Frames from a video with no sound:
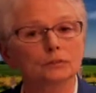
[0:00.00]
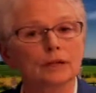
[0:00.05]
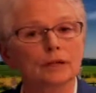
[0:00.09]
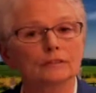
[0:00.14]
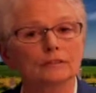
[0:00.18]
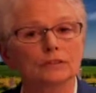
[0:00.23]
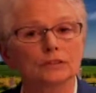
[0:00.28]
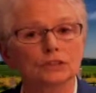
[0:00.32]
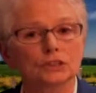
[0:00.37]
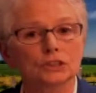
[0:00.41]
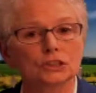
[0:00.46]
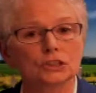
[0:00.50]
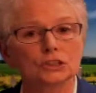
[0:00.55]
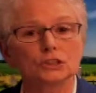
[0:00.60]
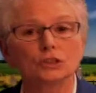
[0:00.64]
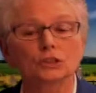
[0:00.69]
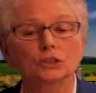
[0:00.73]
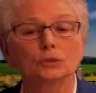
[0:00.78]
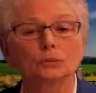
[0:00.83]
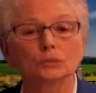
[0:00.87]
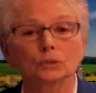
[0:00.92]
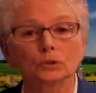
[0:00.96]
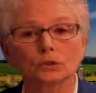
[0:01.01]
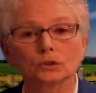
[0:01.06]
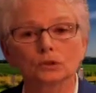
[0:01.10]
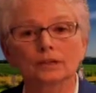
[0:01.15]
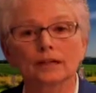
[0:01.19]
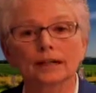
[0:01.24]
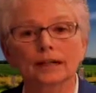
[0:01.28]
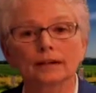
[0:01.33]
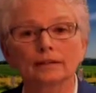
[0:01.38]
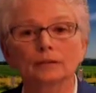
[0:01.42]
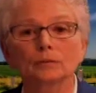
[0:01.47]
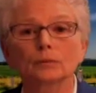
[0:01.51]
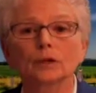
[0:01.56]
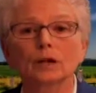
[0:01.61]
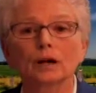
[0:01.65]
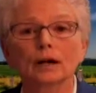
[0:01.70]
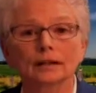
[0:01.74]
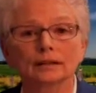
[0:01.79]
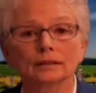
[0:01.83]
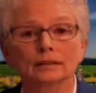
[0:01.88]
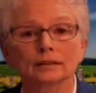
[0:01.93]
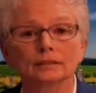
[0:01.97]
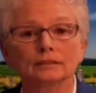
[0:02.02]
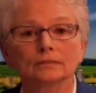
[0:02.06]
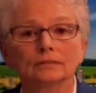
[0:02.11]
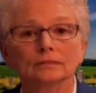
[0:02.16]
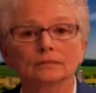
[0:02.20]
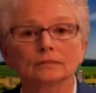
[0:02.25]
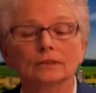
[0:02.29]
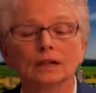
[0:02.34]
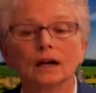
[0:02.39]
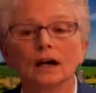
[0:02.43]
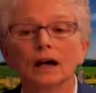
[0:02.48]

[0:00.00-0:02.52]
refugees to the rural county where I live.